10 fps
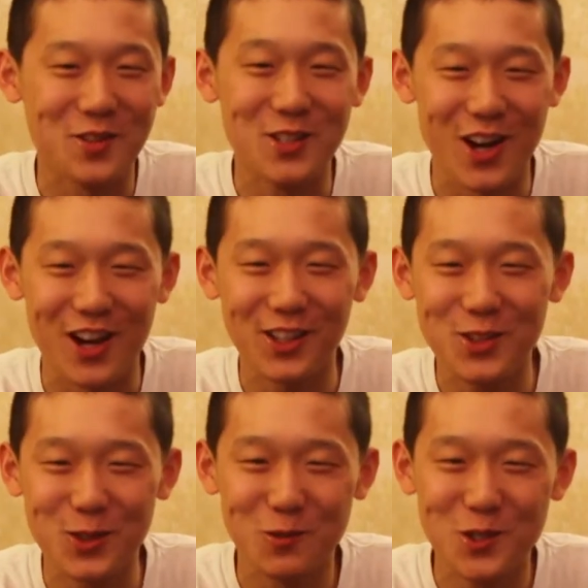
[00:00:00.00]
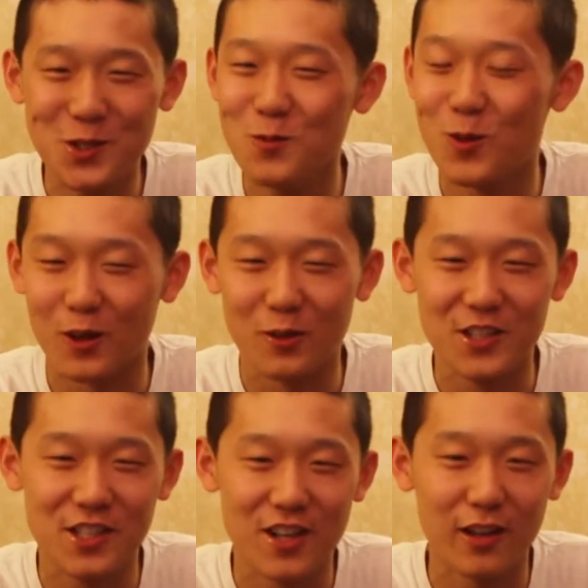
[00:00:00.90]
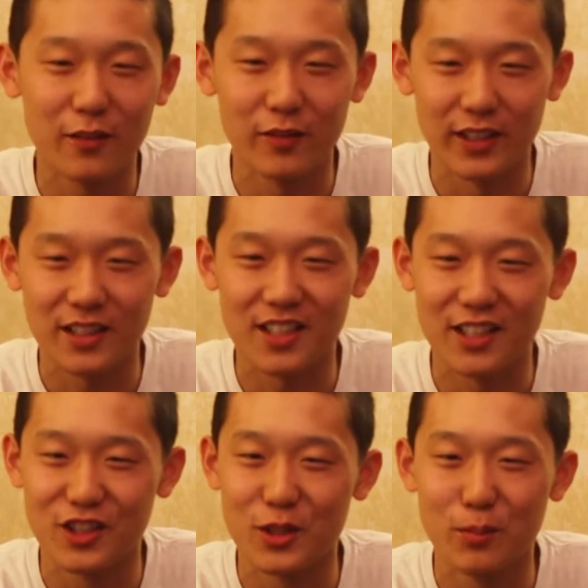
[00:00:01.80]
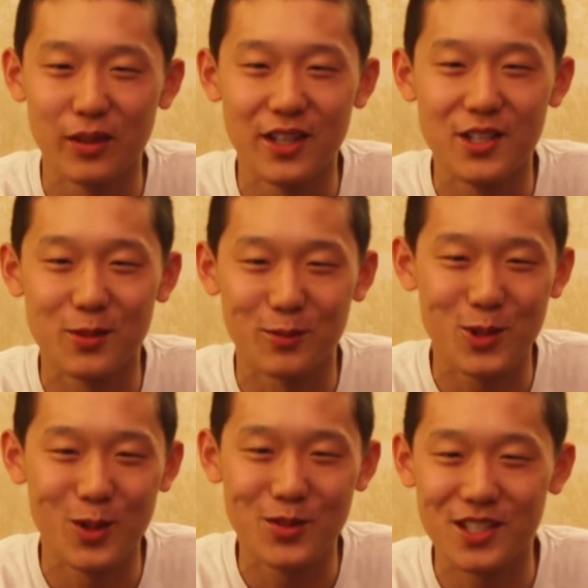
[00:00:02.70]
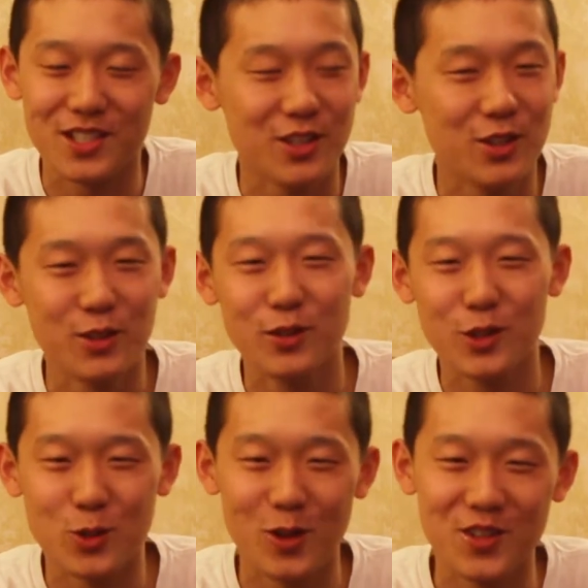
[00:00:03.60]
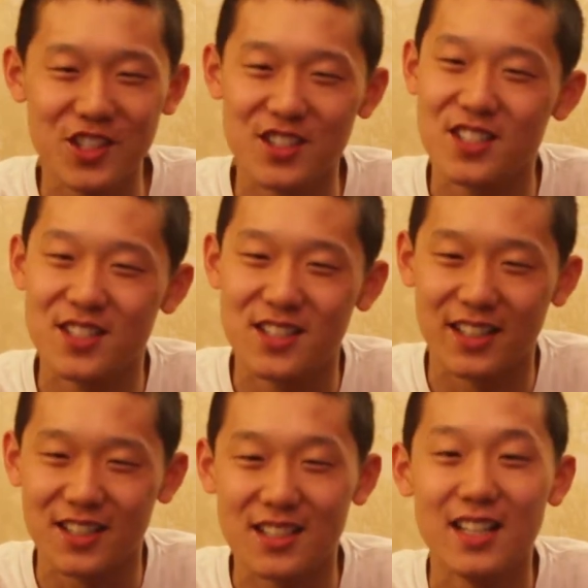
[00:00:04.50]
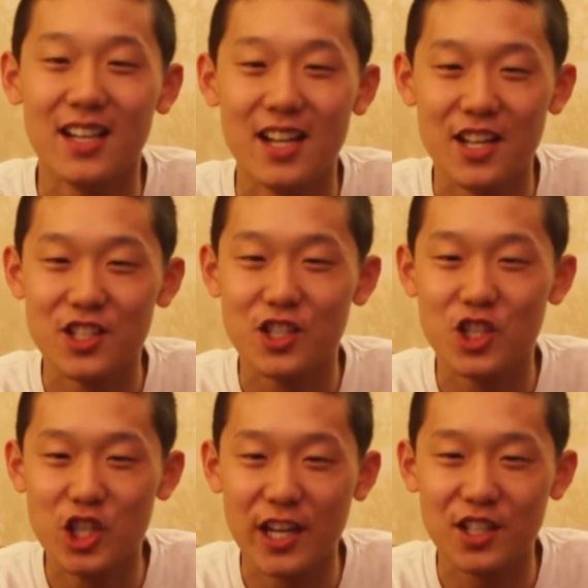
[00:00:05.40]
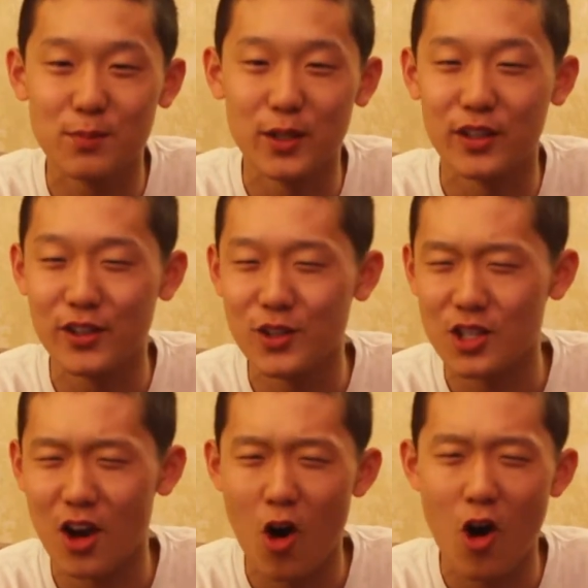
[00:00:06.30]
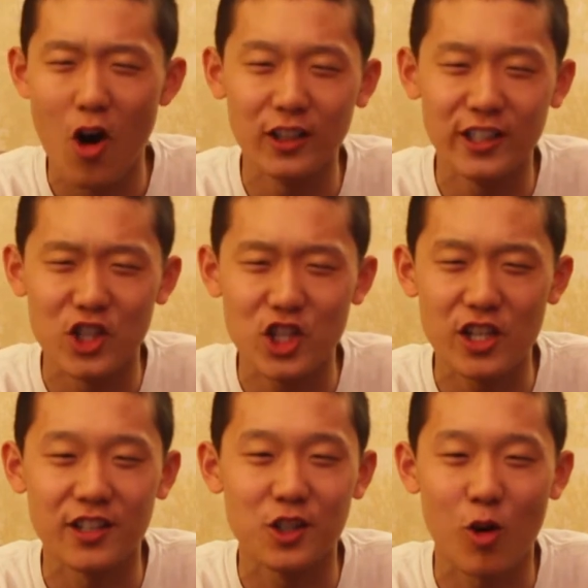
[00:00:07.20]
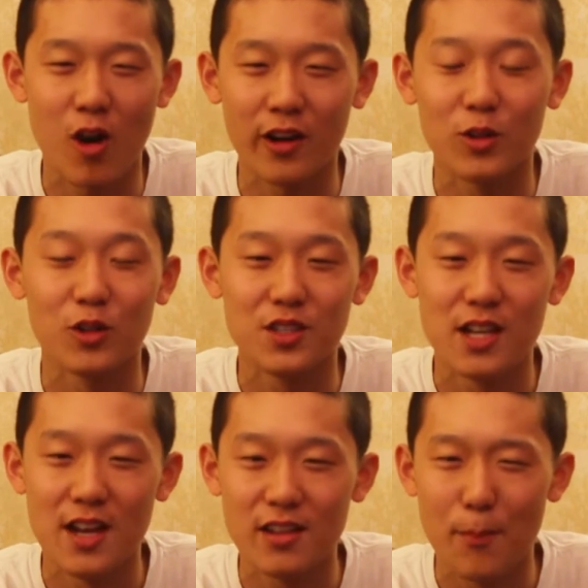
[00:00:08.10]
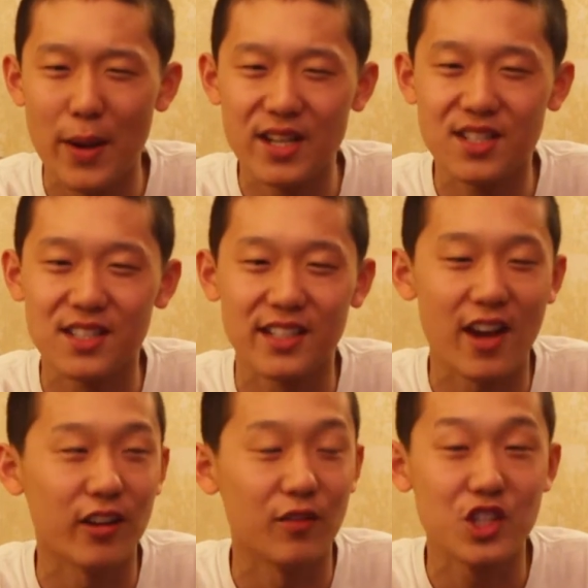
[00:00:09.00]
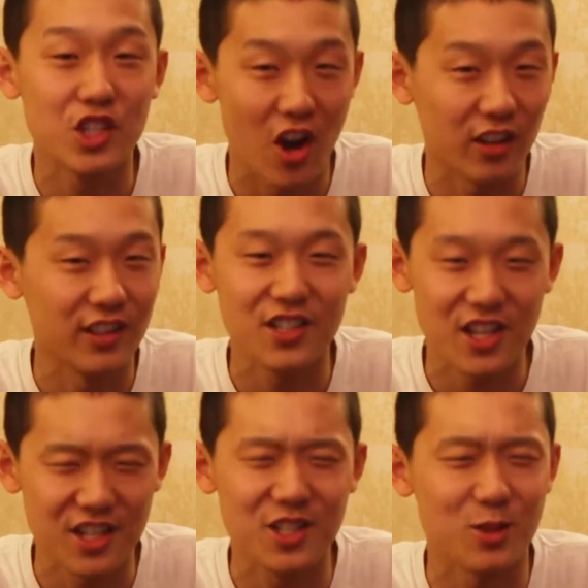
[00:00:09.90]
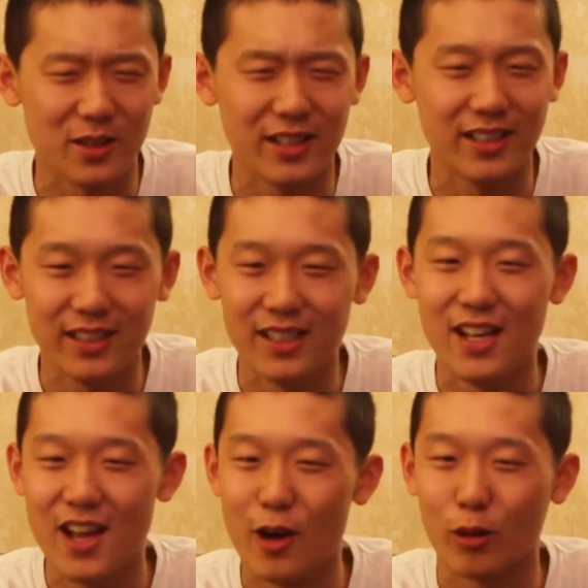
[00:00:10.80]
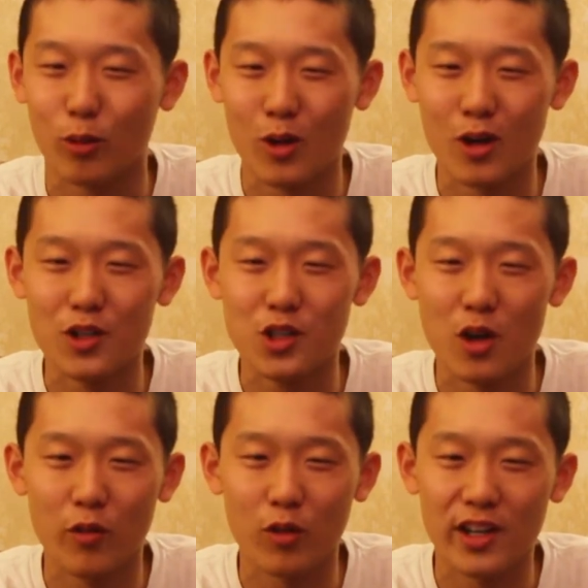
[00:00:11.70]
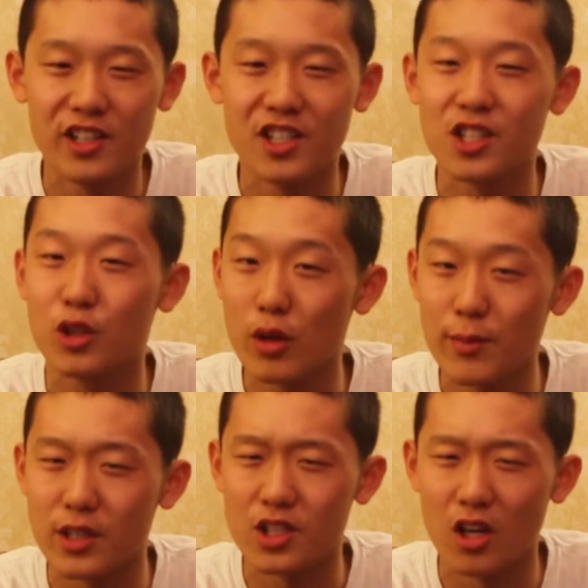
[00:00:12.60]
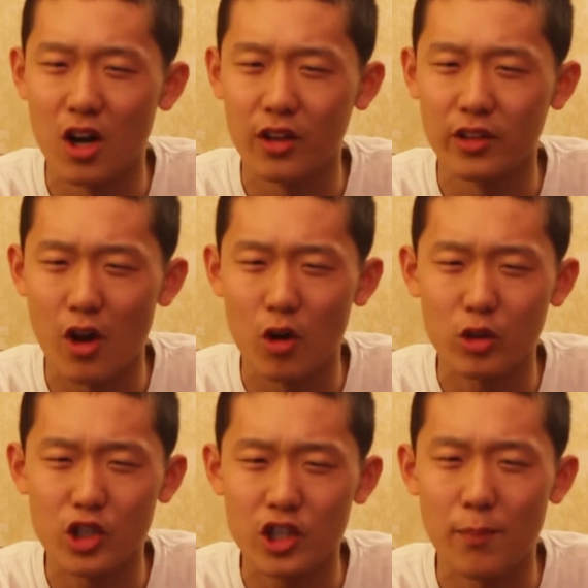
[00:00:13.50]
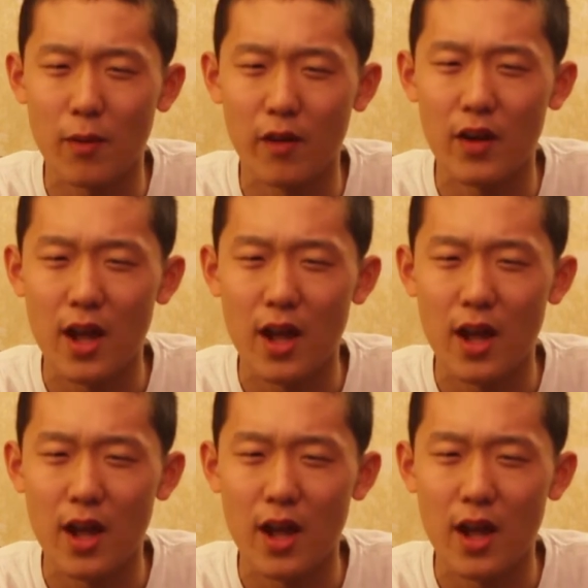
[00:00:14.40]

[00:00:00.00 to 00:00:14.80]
Scottish-Norwegian War was a conflict that took place from 1262 to 1266. Shakespeare used Holinshed's chronicles to base his account of Scotland's history. It arose over a disagreement on the ownership of